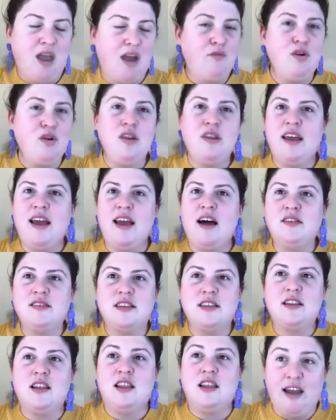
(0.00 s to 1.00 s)
Everything else,
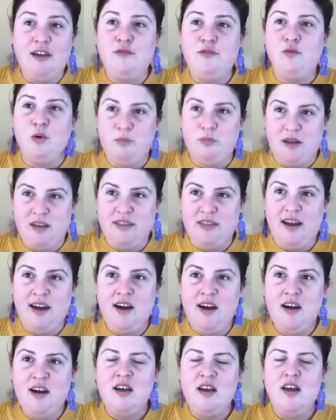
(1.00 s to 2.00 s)
life will be
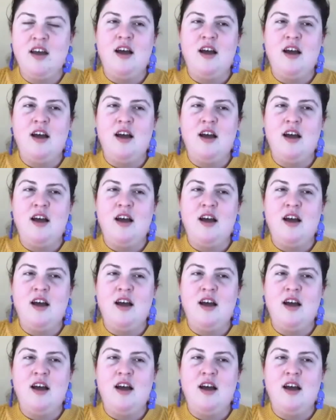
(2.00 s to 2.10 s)
there.